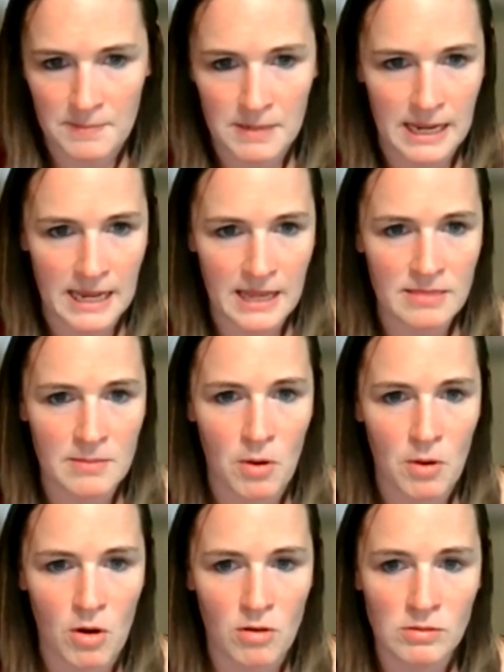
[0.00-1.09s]
I'm gonna end
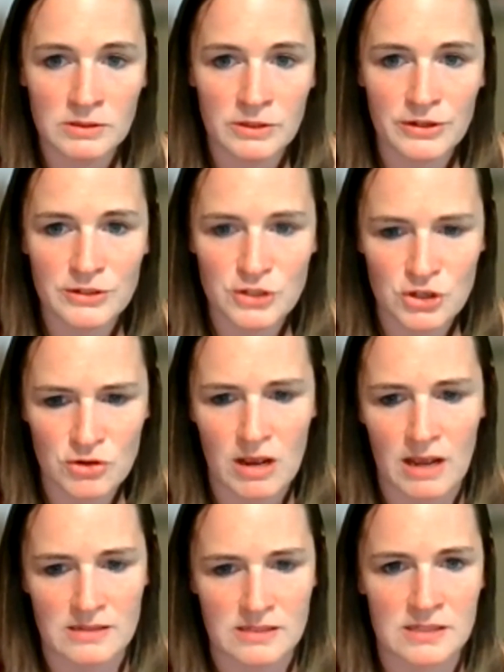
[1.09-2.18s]
the poll. Look at you
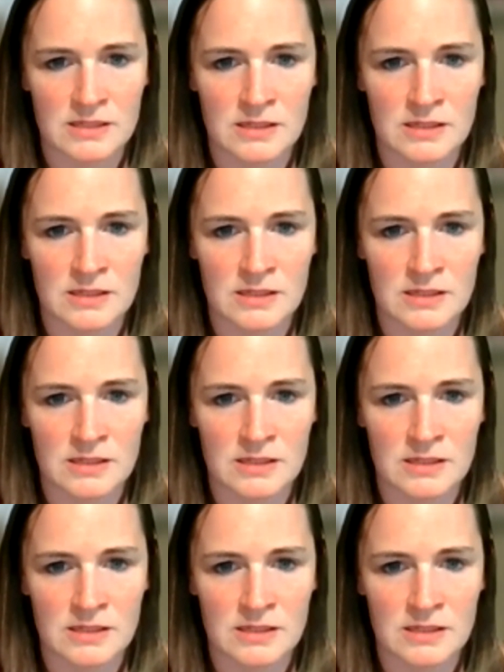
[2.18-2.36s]
guys.